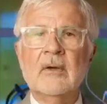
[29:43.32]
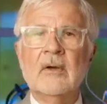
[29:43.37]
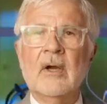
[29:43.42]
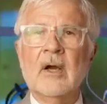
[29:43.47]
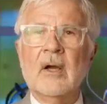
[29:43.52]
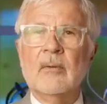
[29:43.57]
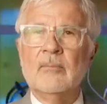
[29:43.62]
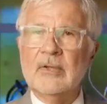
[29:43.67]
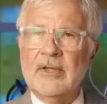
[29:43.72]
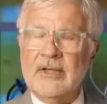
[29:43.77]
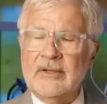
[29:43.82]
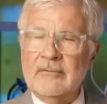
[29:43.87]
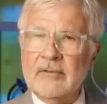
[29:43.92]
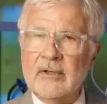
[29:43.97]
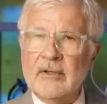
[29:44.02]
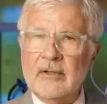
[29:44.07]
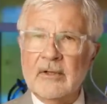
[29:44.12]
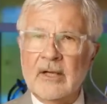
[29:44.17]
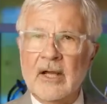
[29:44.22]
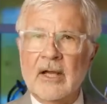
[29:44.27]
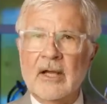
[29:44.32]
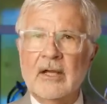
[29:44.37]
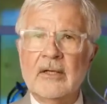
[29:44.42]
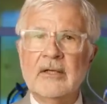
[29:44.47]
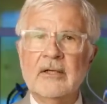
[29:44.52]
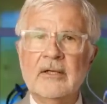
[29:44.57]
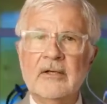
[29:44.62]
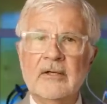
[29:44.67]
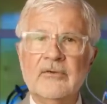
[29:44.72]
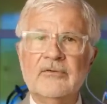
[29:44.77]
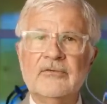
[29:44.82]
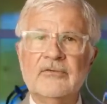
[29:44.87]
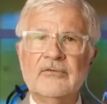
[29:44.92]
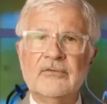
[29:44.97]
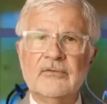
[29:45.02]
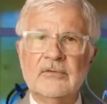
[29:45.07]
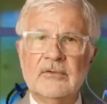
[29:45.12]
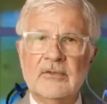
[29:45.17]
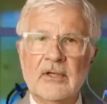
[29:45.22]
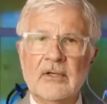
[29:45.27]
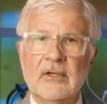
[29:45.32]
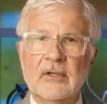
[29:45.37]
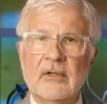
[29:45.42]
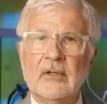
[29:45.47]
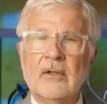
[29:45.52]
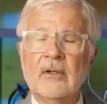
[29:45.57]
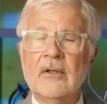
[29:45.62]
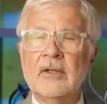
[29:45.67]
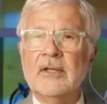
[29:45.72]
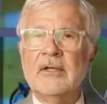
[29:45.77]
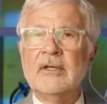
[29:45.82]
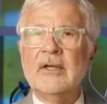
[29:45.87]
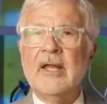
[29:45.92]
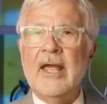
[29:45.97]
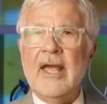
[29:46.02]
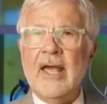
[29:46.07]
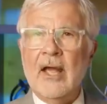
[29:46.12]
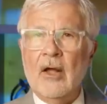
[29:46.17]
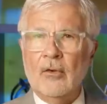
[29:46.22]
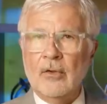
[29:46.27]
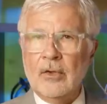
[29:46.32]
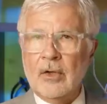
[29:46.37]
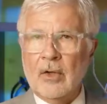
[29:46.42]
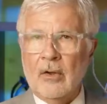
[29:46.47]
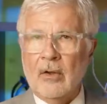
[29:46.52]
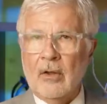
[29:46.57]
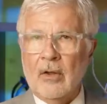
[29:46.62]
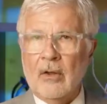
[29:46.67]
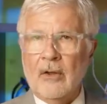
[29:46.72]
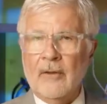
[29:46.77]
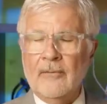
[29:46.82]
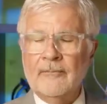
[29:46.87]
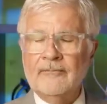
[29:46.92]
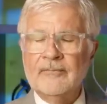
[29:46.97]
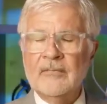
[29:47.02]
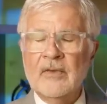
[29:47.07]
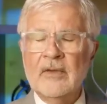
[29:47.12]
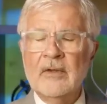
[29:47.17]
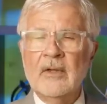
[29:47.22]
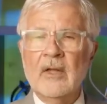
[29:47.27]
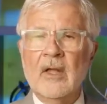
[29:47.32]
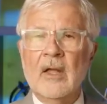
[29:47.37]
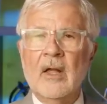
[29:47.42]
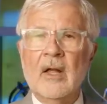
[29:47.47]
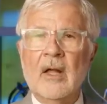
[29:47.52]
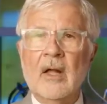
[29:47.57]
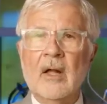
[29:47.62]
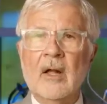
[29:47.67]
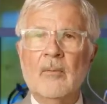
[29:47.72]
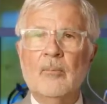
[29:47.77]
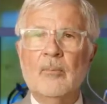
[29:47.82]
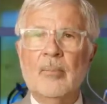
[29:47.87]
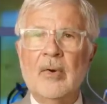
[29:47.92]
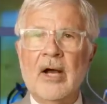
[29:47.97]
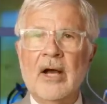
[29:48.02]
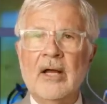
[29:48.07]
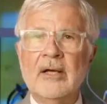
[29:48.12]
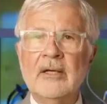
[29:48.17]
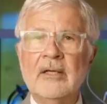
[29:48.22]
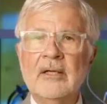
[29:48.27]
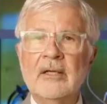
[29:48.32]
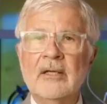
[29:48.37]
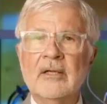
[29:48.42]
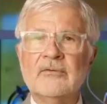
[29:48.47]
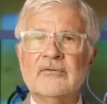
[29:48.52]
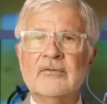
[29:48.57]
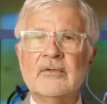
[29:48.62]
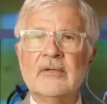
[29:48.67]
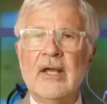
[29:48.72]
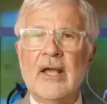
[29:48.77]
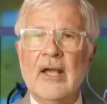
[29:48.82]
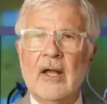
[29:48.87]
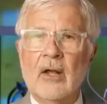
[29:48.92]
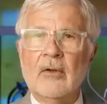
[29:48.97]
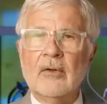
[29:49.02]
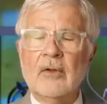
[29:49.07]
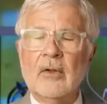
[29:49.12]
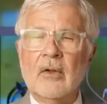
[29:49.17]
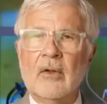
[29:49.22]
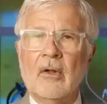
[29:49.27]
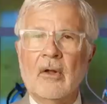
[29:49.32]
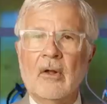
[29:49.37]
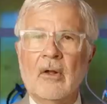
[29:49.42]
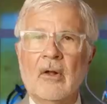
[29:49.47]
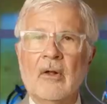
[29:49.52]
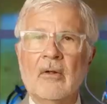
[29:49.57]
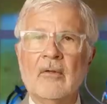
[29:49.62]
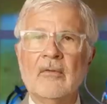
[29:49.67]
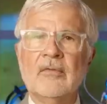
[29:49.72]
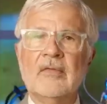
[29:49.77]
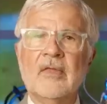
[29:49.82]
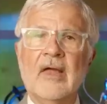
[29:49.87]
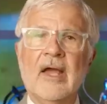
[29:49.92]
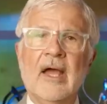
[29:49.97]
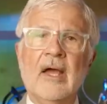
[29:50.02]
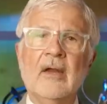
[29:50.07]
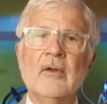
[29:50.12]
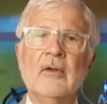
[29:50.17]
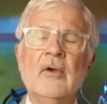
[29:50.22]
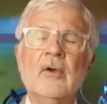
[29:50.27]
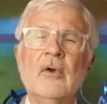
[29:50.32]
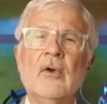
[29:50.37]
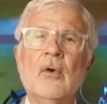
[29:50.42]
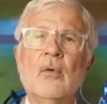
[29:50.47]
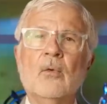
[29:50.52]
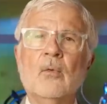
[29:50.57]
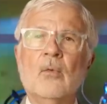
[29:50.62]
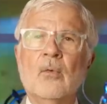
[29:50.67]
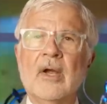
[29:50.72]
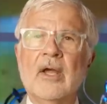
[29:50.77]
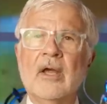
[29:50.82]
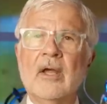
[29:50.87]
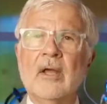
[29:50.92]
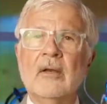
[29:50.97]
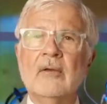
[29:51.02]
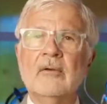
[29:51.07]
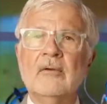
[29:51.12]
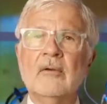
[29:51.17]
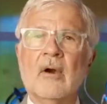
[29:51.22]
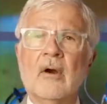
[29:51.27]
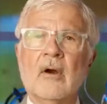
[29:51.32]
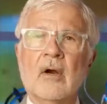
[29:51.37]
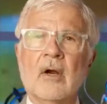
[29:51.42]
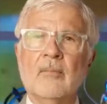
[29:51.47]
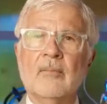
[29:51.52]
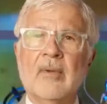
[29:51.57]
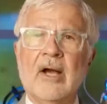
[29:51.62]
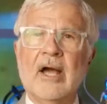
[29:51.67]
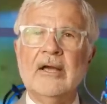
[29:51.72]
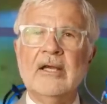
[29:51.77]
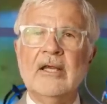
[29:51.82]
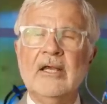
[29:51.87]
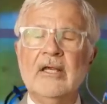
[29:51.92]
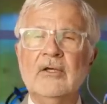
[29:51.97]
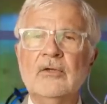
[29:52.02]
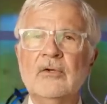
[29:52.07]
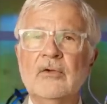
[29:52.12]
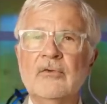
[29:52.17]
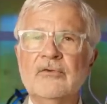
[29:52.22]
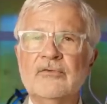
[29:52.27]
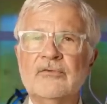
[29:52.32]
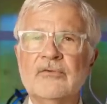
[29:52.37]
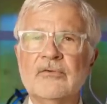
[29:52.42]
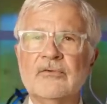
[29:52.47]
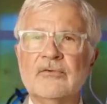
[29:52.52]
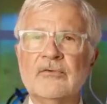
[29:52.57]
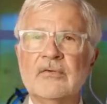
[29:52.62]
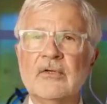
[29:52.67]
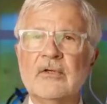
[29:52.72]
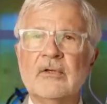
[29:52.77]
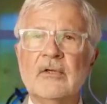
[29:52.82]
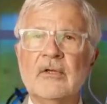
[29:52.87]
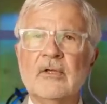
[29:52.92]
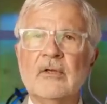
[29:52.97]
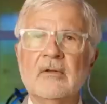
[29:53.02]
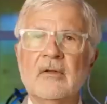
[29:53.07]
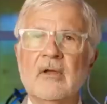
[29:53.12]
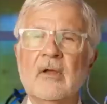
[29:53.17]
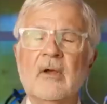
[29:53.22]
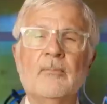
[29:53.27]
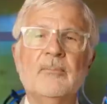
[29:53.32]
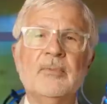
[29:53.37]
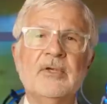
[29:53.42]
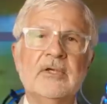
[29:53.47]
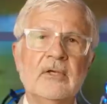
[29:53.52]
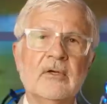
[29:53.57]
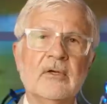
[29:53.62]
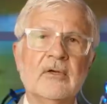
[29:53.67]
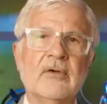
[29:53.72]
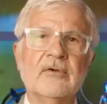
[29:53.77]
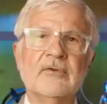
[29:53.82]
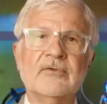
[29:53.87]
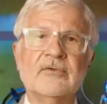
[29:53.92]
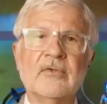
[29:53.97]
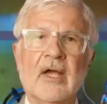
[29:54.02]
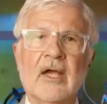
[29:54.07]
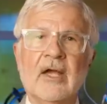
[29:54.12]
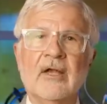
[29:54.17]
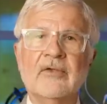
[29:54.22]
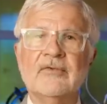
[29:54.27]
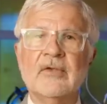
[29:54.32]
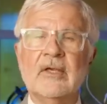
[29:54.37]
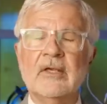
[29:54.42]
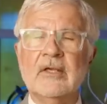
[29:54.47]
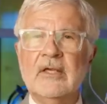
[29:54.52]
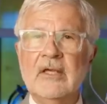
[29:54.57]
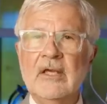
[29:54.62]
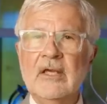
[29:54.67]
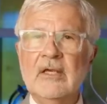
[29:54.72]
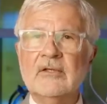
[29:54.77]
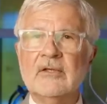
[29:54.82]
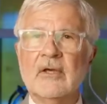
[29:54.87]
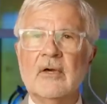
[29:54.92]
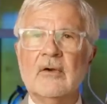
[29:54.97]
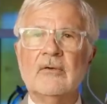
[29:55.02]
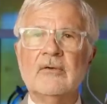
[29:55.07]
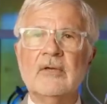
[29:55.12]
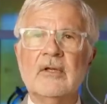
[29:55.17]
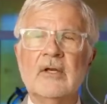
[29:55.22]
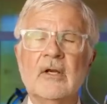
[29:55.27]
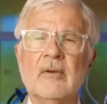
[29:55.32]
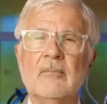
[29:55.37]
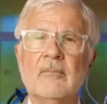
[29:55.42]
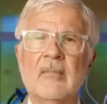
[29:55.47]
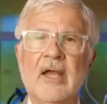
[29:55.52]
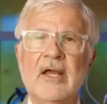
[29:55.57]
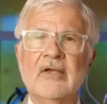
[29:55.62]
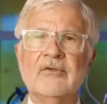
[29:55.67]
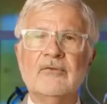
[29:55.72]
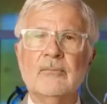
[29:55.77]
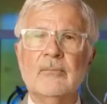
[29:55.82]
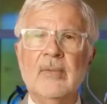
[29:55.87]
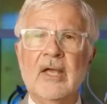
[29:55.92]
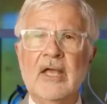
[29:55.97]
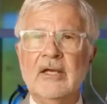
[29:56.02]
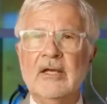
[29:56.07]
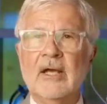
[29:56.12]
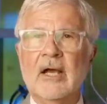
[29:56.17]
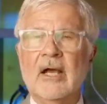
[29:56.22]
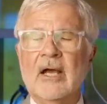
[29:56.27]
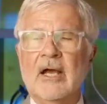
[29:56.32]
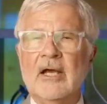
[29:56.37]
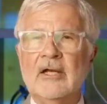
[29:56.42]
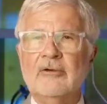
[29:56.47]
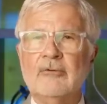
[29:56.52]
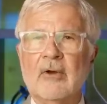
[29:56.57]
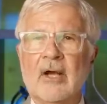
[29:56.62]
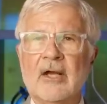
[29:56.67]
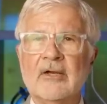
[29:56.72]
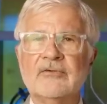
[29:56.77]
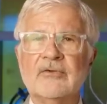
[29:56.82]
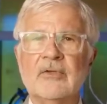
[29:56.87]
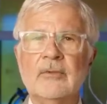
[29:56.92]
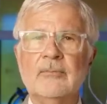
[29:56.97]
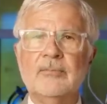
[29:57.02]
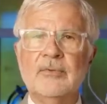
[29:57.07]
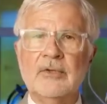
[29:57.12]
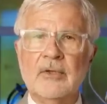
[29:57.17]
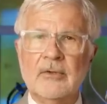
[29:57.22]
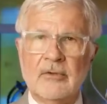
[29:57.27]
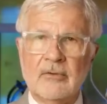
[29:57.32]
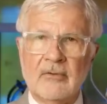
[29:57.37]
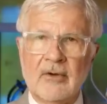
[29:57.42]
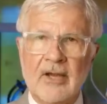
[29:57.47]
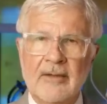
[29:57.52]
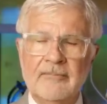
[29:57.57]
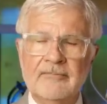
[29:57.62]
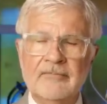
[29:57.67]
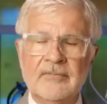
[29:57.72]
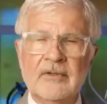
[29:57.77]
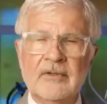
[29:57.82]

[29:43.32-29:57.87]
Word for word: Uh, believe it or not, it is still an alcohol uh, but it's an alcohol that when our body uses it, it appears as a ketone and it makes beta hydroxybutyrate.